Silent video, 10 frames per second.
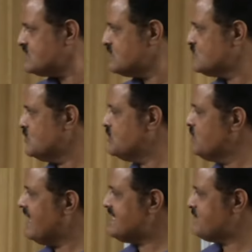So,
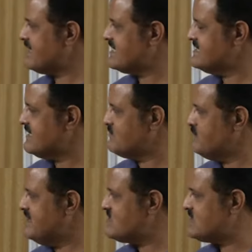dual aspect concept
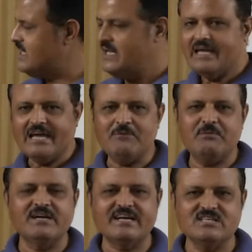means
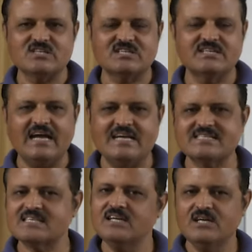every transaction
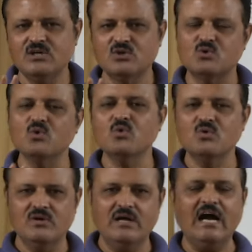has two
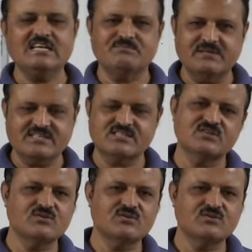aspects.